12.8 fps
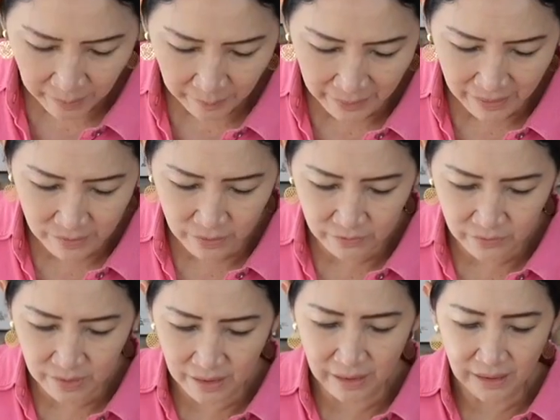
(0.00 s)
because of
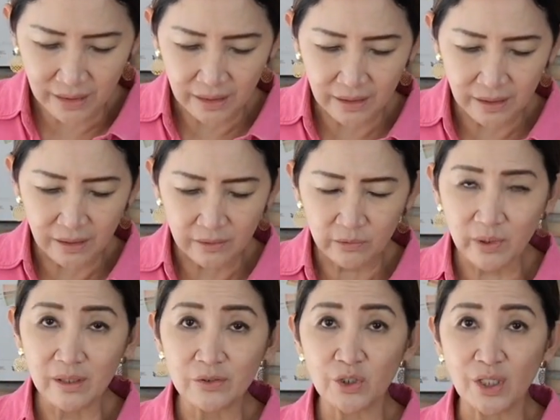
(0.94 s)
the
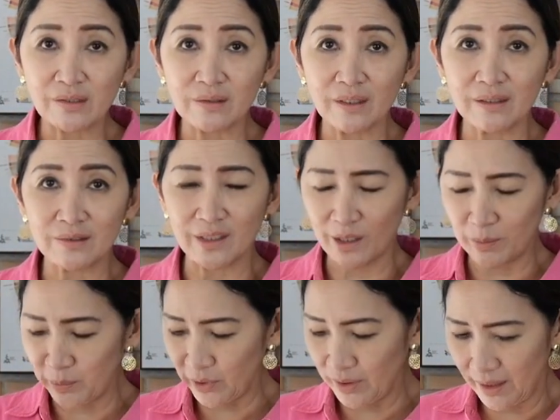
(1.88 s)
real chestnuts that I
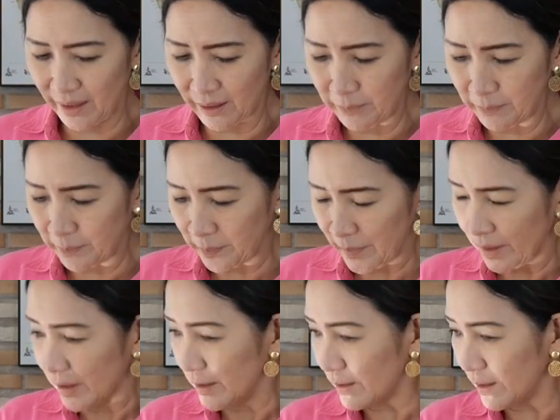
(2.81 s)
put in here.
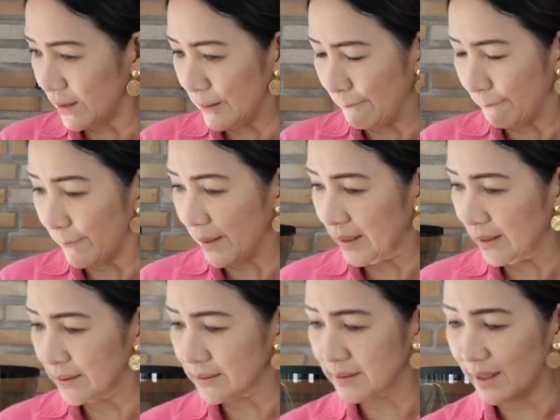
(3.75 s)
Okay,
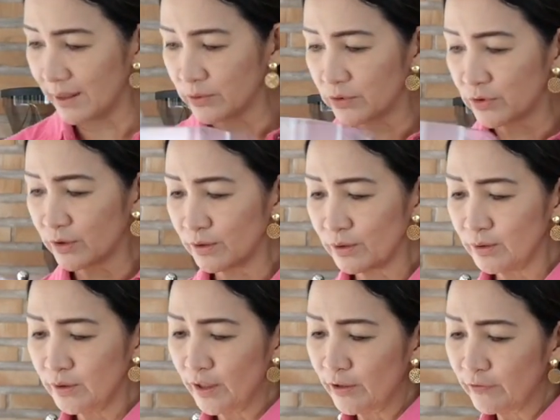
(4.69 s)
and now to
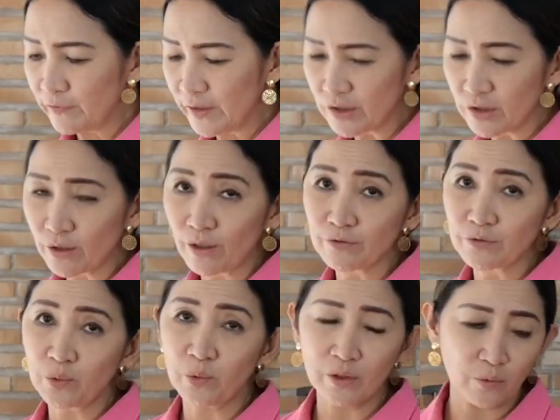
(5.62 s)
finish it
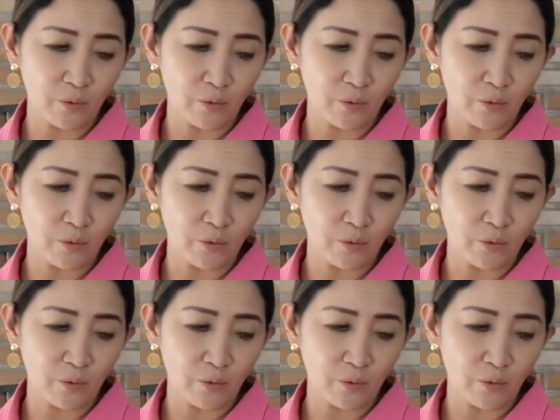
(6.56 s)
off with